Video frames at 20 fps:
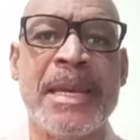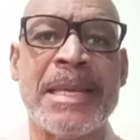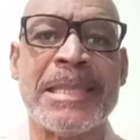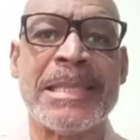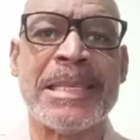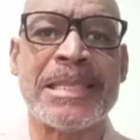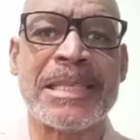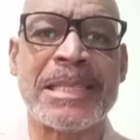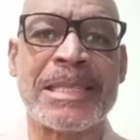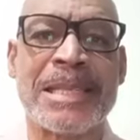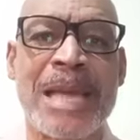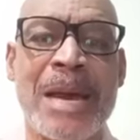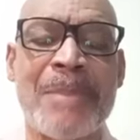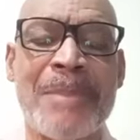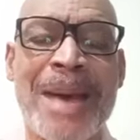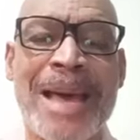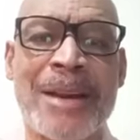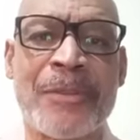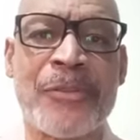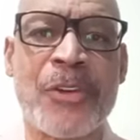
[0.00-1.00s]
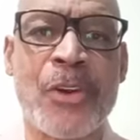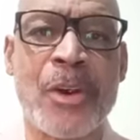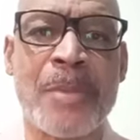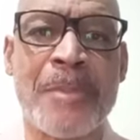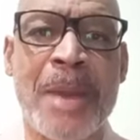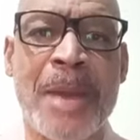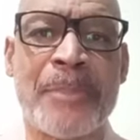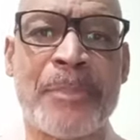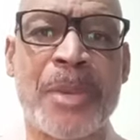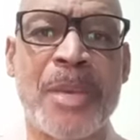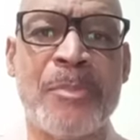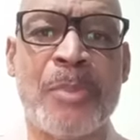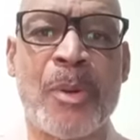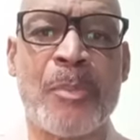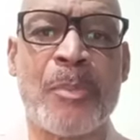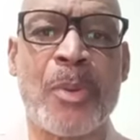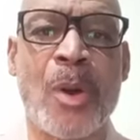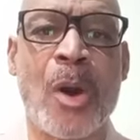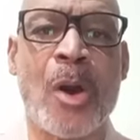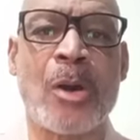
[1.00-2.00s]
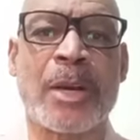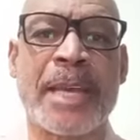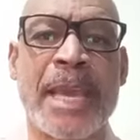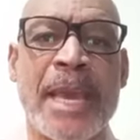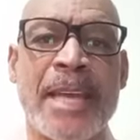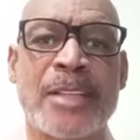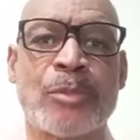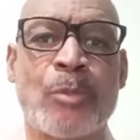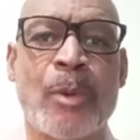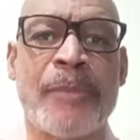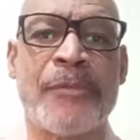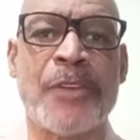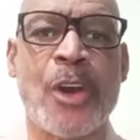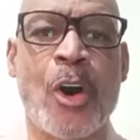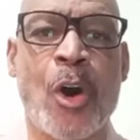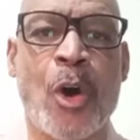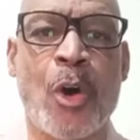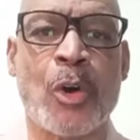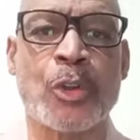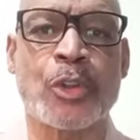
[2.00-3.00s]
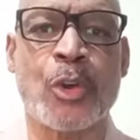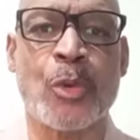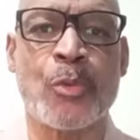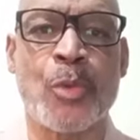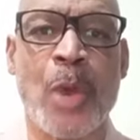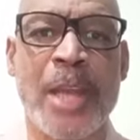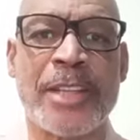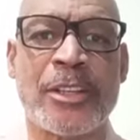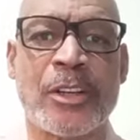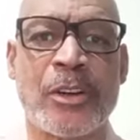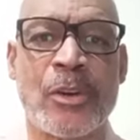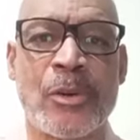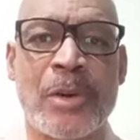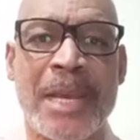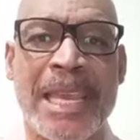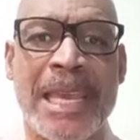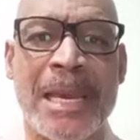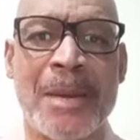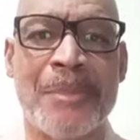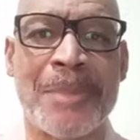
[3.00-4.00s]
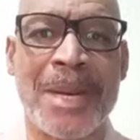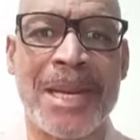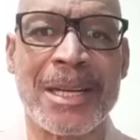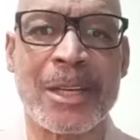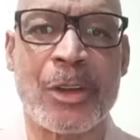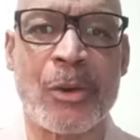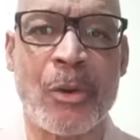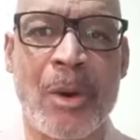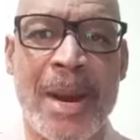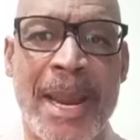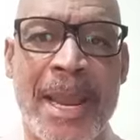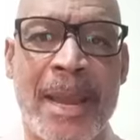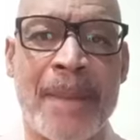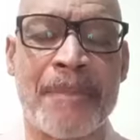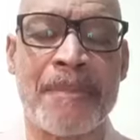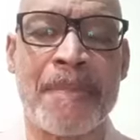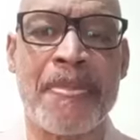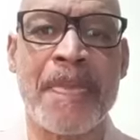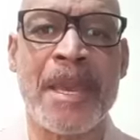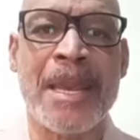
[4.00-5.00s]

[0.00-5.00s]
This has Come Out of Her, My People broadcast with your host, Reginald M. Graham.